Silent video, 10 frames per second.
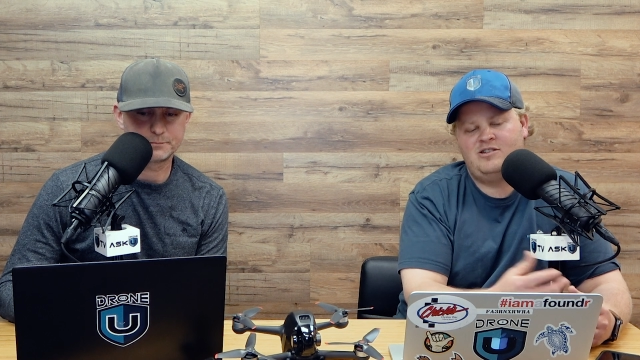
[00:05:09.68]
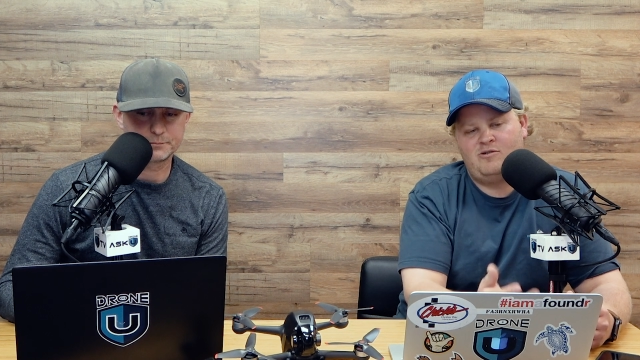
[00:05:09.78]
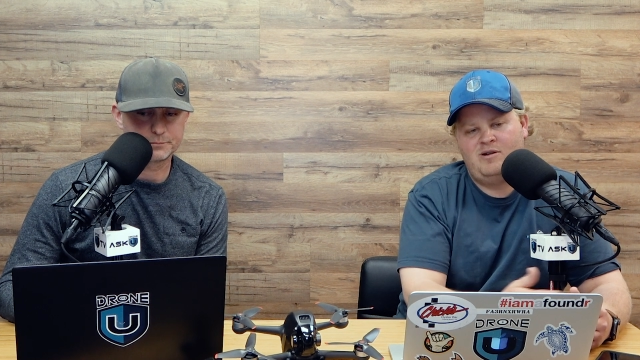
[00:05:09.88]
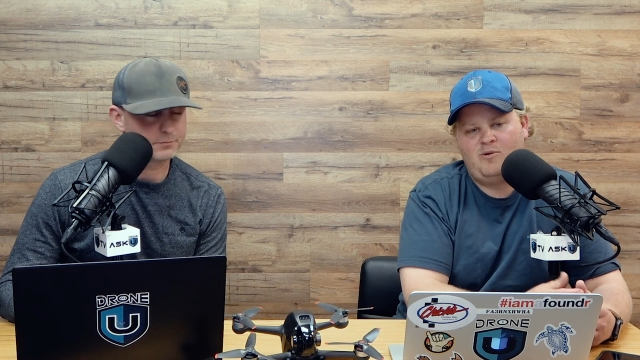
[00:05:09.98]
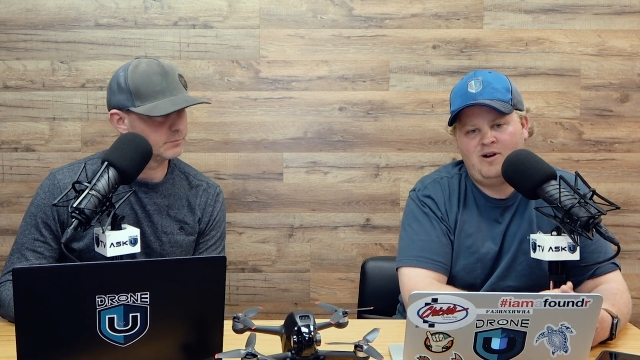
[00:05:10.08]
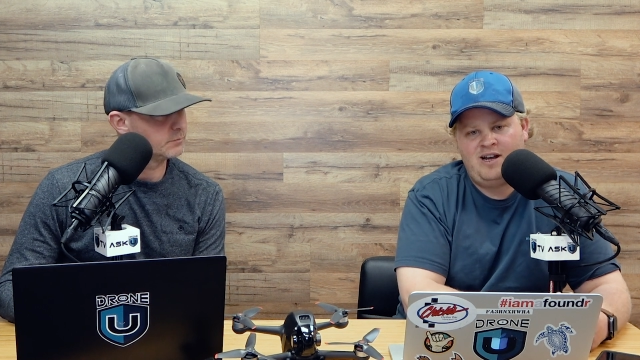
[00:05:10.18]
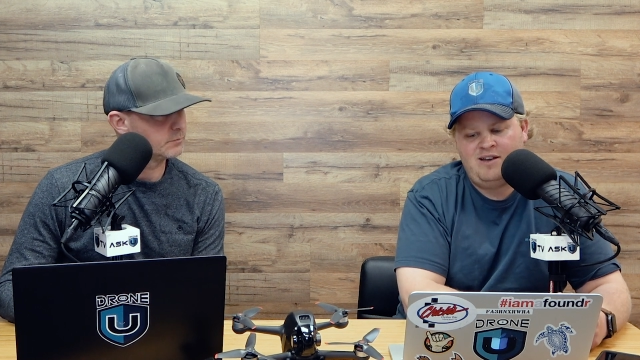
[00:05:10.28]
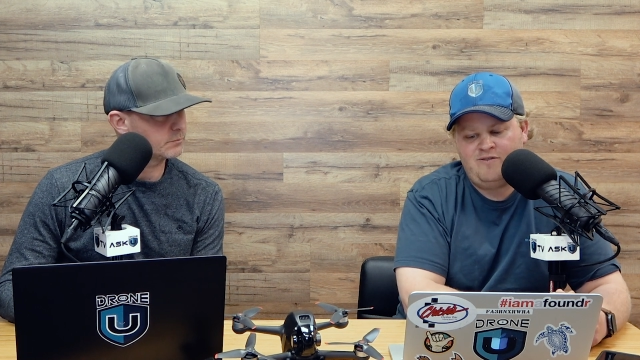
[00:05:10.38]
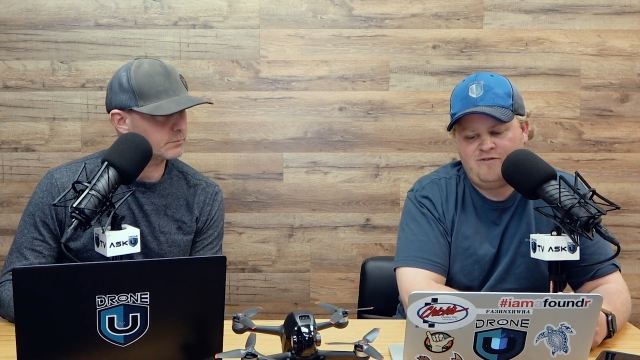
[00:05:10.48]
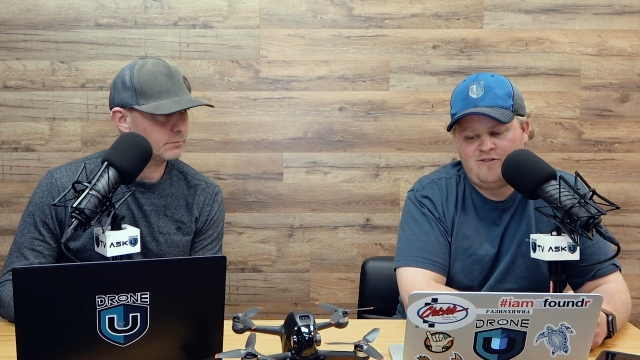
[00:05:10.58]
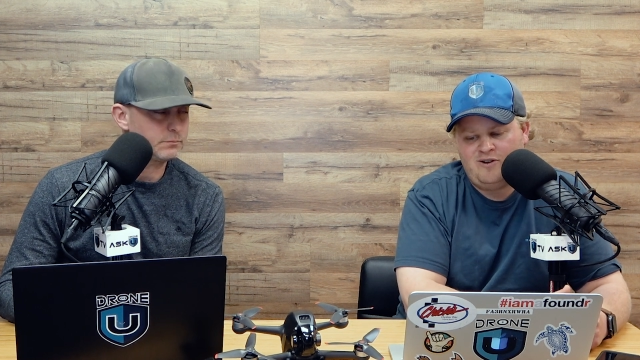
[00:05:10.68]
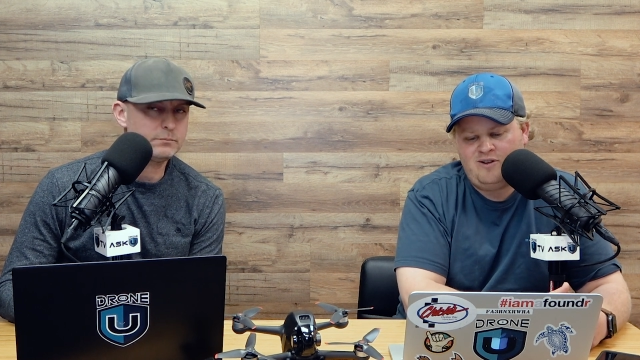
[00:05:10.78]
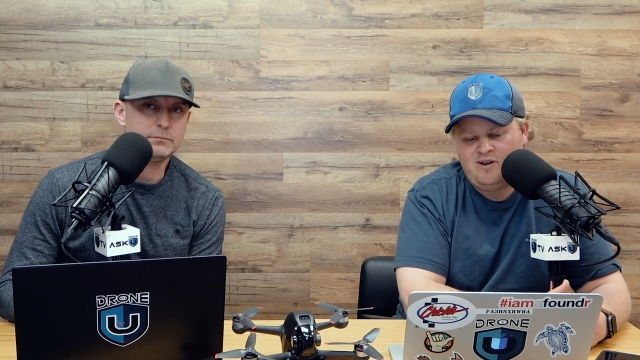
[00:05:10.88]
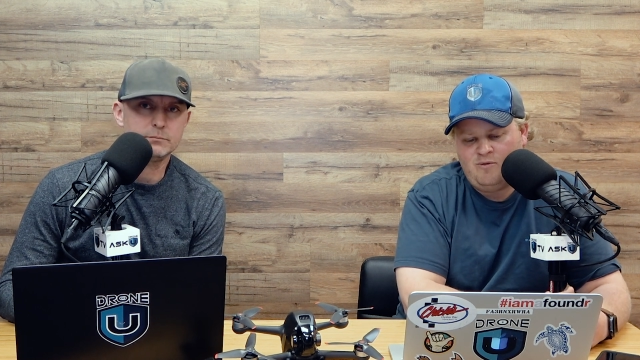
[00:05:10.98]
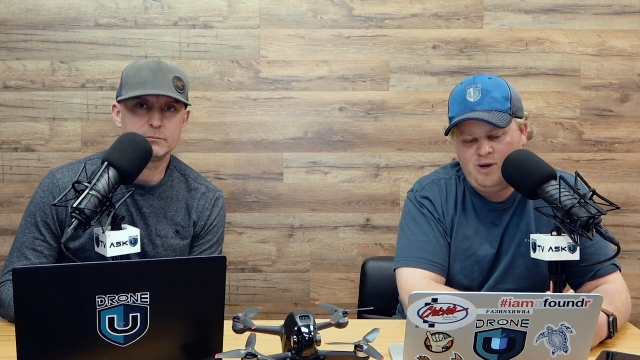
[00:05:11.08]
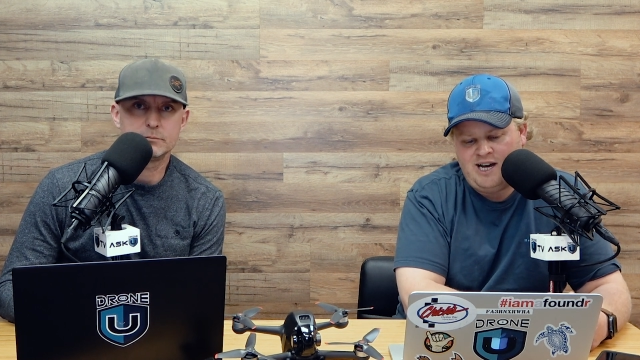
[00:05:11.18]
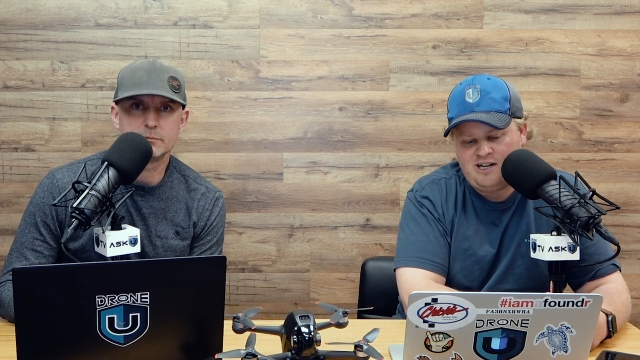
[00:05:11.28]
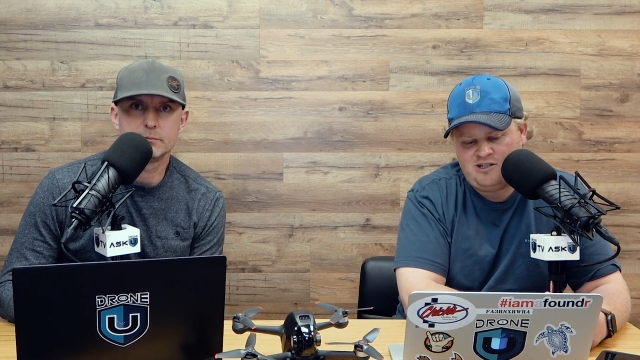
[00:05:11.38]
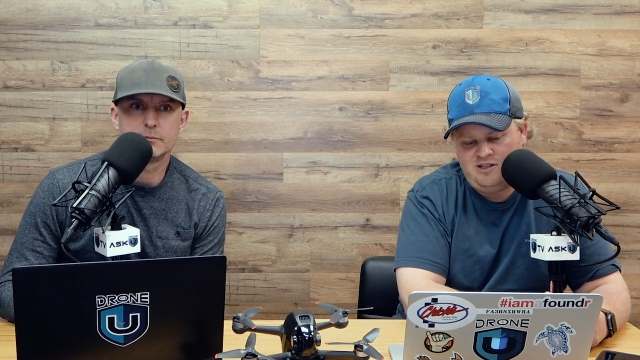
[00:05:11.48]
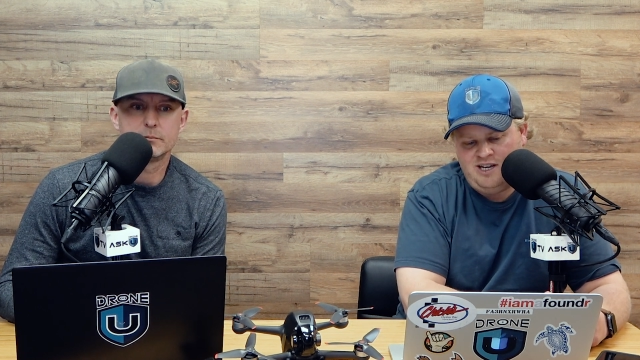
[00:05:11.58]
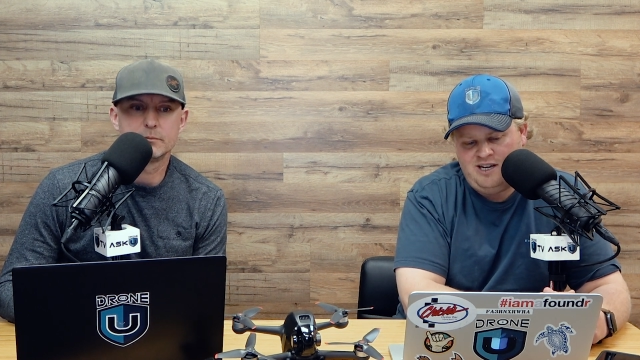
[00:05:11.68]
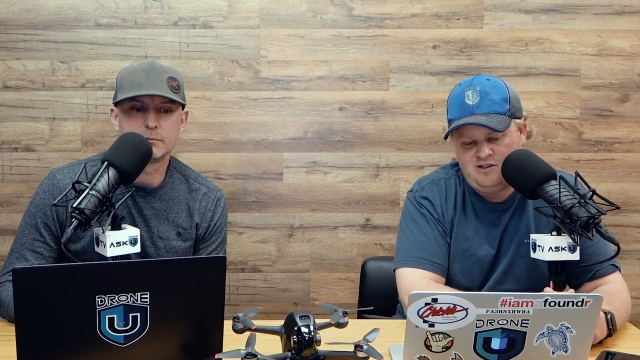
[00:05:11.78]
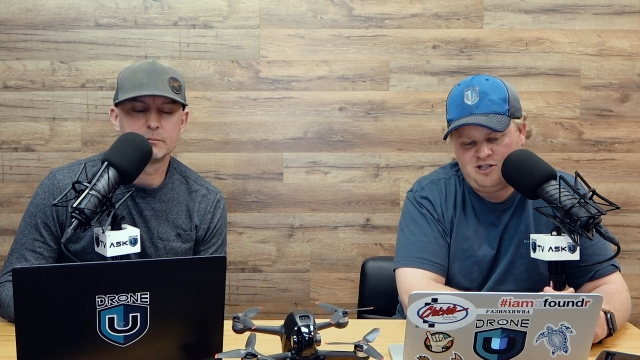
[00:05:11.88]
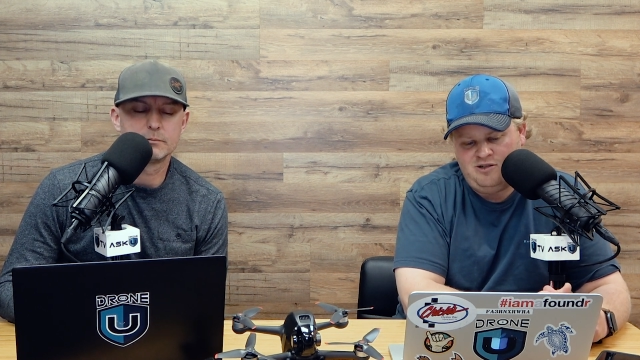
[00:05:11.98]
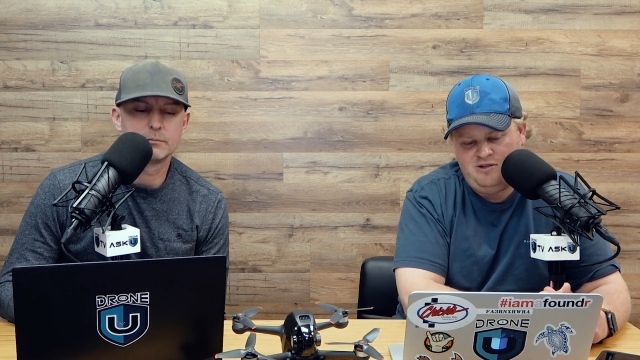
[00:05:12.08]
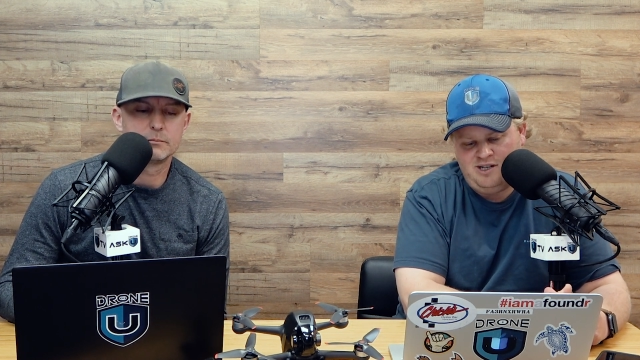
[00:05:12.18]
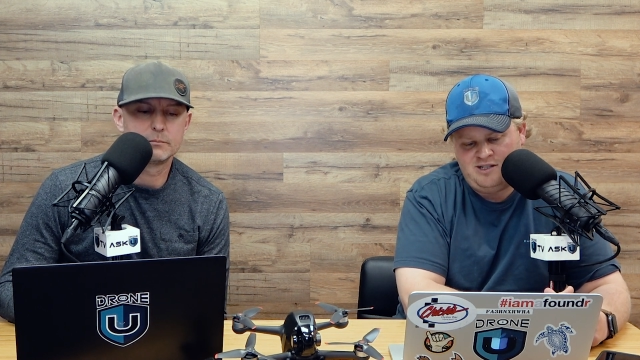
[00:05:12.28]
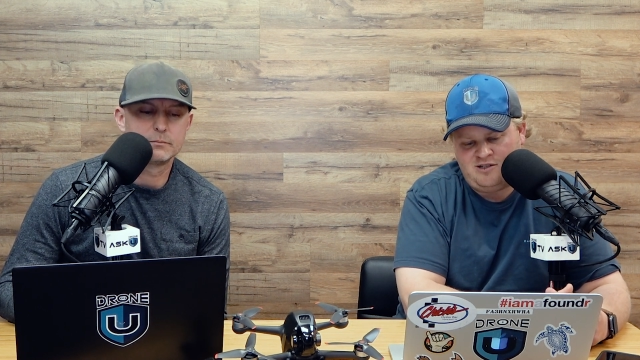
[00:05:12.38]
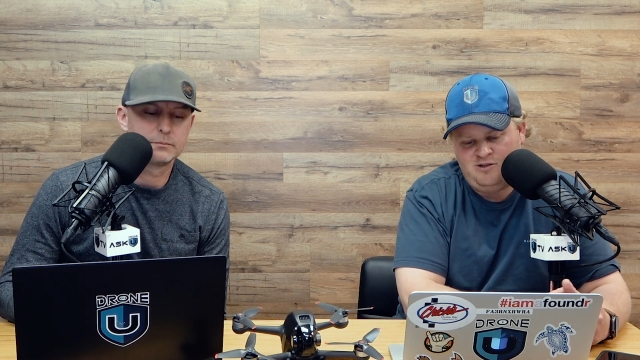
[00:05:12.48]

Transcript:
Speaker 1: storyboarding even further, we actually showed this